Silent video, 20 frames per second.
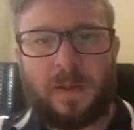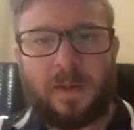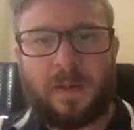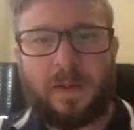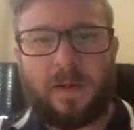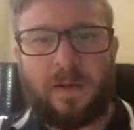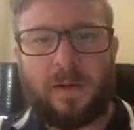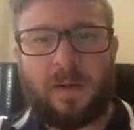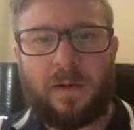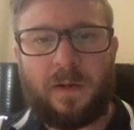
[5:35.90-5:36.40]

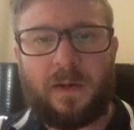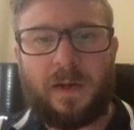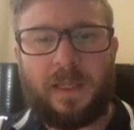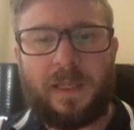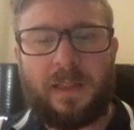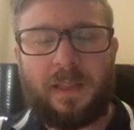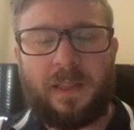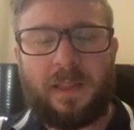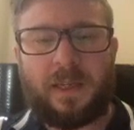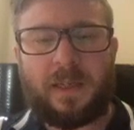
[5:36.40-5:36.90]

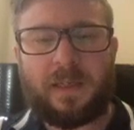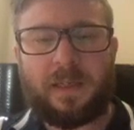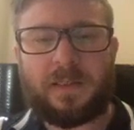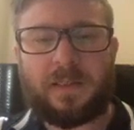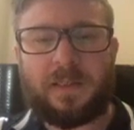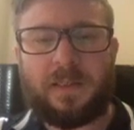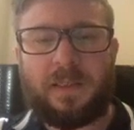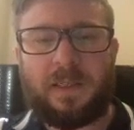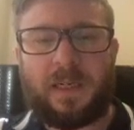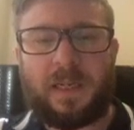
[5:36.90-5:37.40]

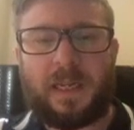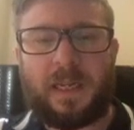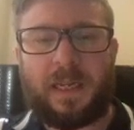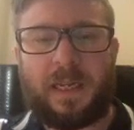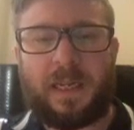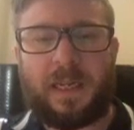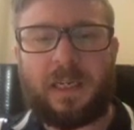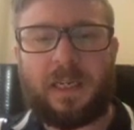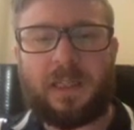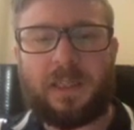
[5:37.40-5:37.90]

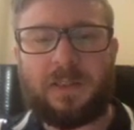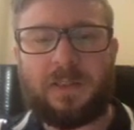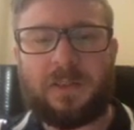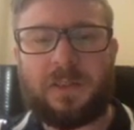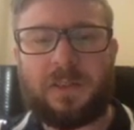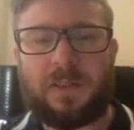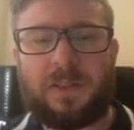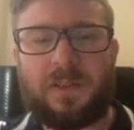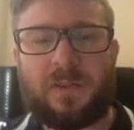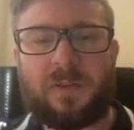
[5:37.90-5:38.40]

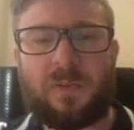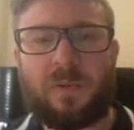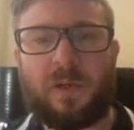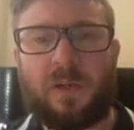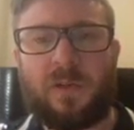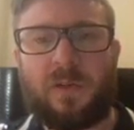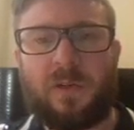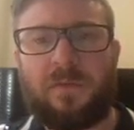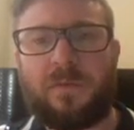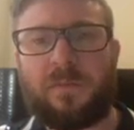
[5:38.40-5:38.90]

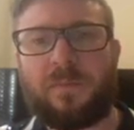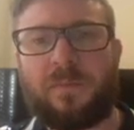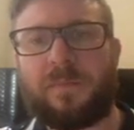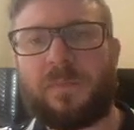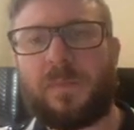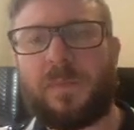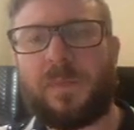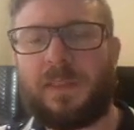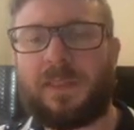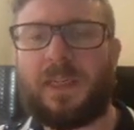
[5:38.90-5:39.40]
9,812
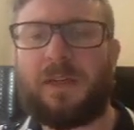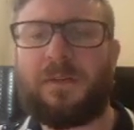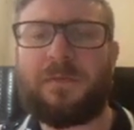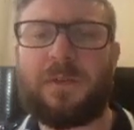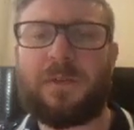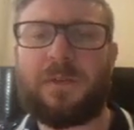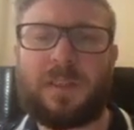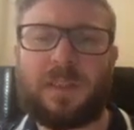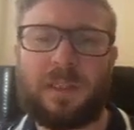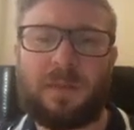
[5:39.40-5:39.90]
is our
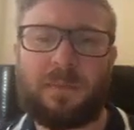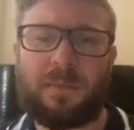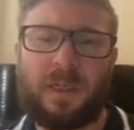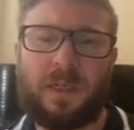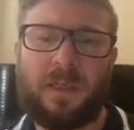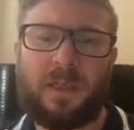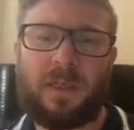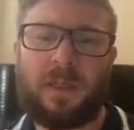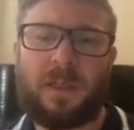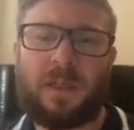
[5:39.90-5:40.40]
first number.
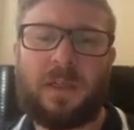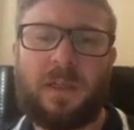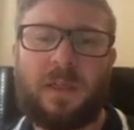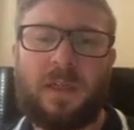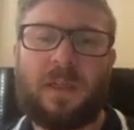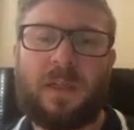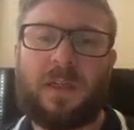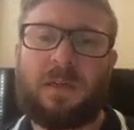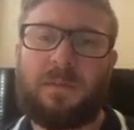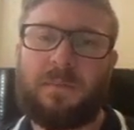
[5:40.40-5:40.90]

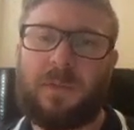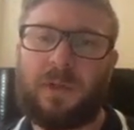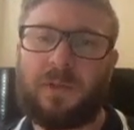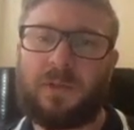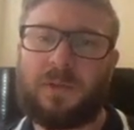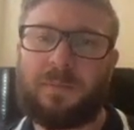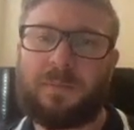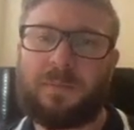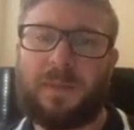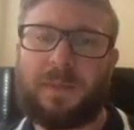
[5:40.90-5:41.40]

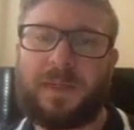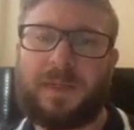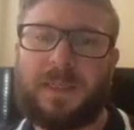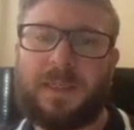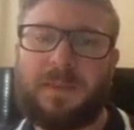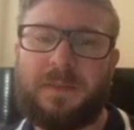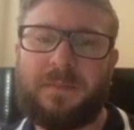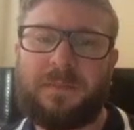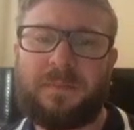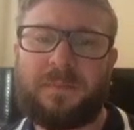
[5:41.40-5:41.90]
Multiply
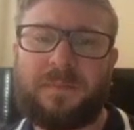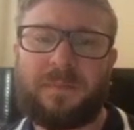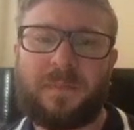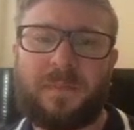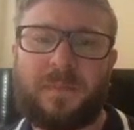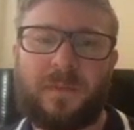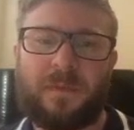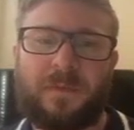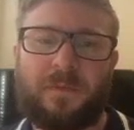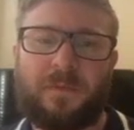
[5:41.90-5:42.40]
button,
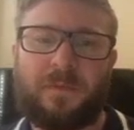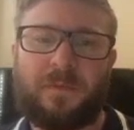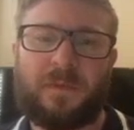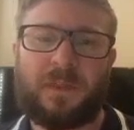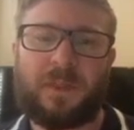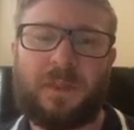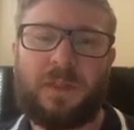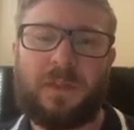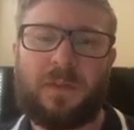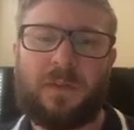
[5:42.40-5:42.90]

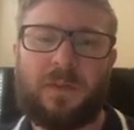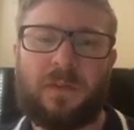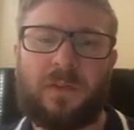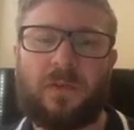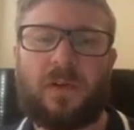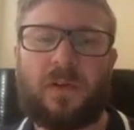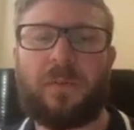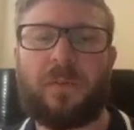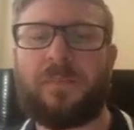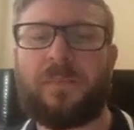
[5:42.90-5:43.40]

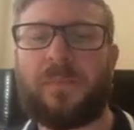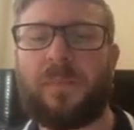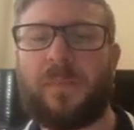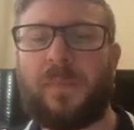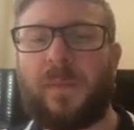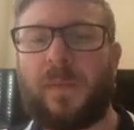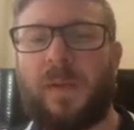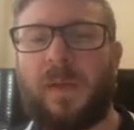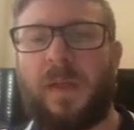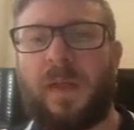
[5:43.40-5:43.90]
53.
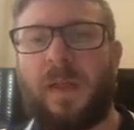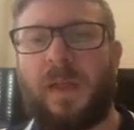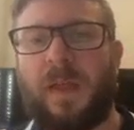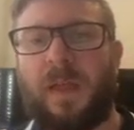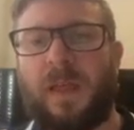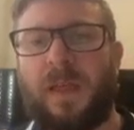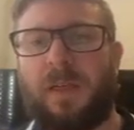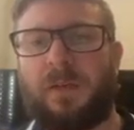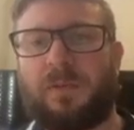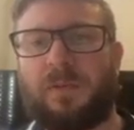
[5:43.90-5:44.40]

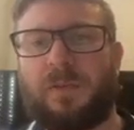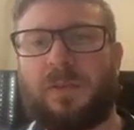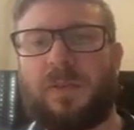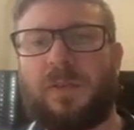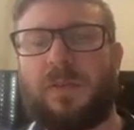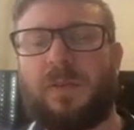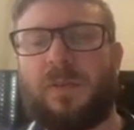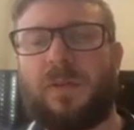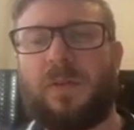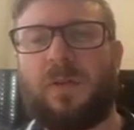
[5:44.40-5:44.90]
Equals.
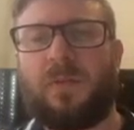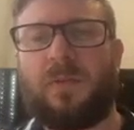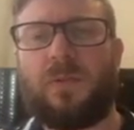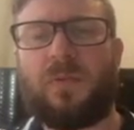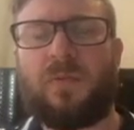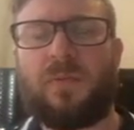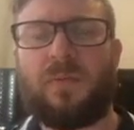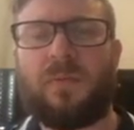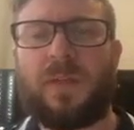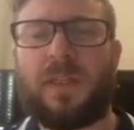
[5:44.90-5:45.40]

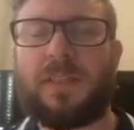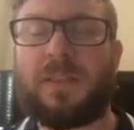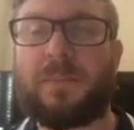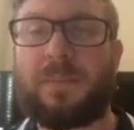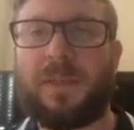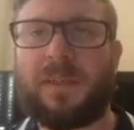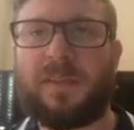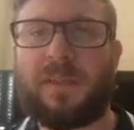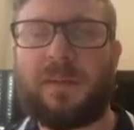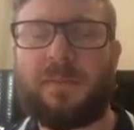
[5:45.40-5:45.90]
Oof, that's a
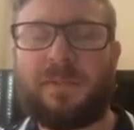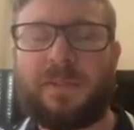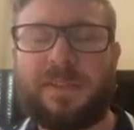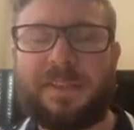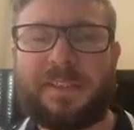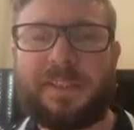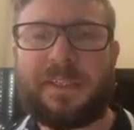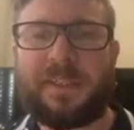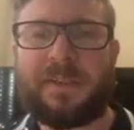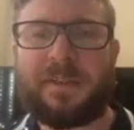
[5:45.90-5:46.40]
big number,
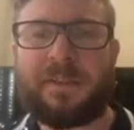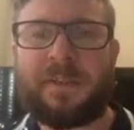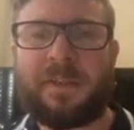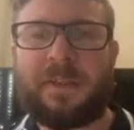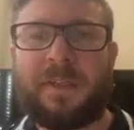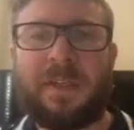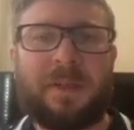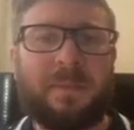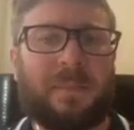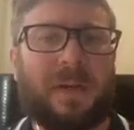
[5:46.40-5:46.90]
isn't it?
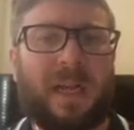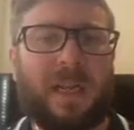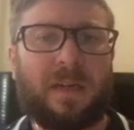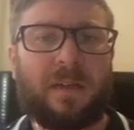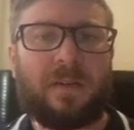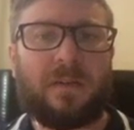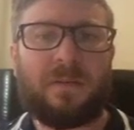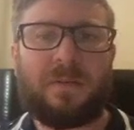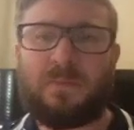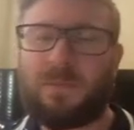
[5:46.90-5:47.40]

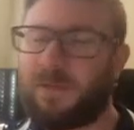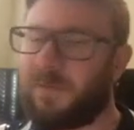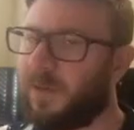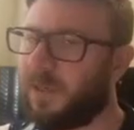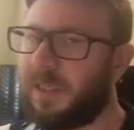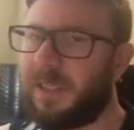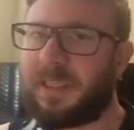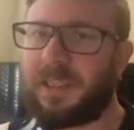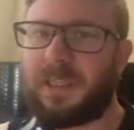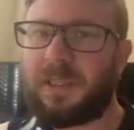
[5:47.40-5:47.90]
But we've
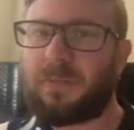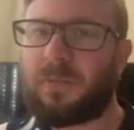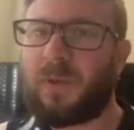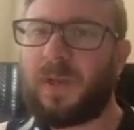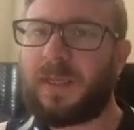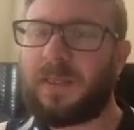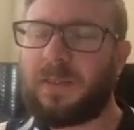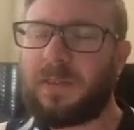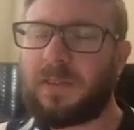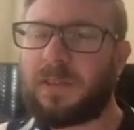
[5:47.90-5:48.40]
only clicked
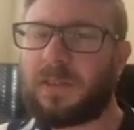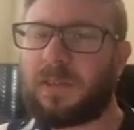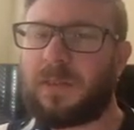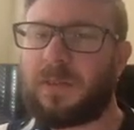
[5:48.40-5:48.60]
once,